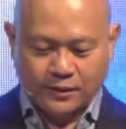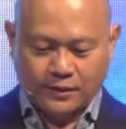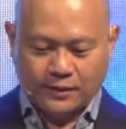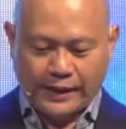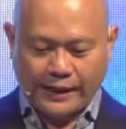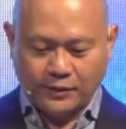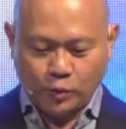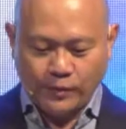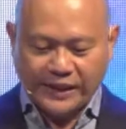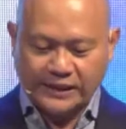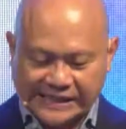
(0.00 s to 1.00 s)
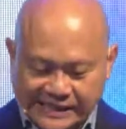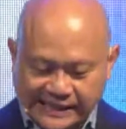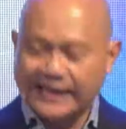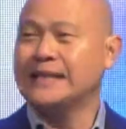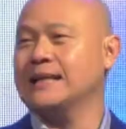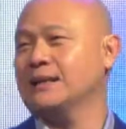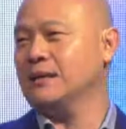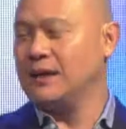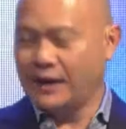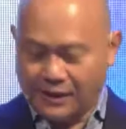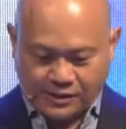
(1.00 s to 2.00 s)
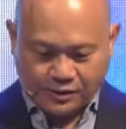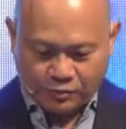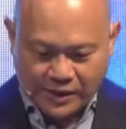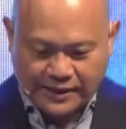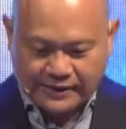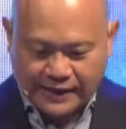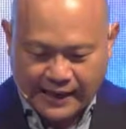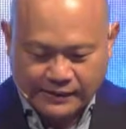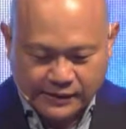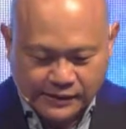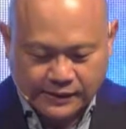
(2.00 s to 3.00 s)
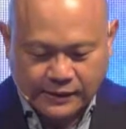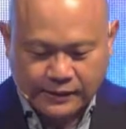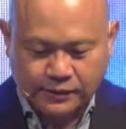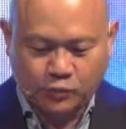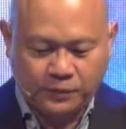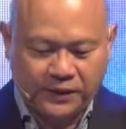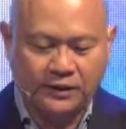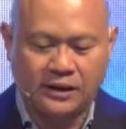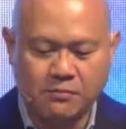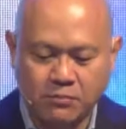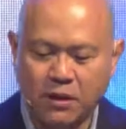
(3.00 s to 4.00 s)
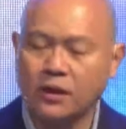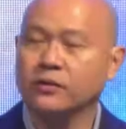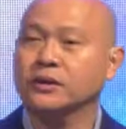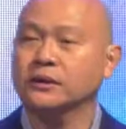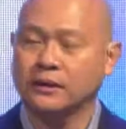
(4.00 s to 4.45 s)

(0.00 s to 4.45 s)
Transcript: and to make a stand against what they understand to be immoral,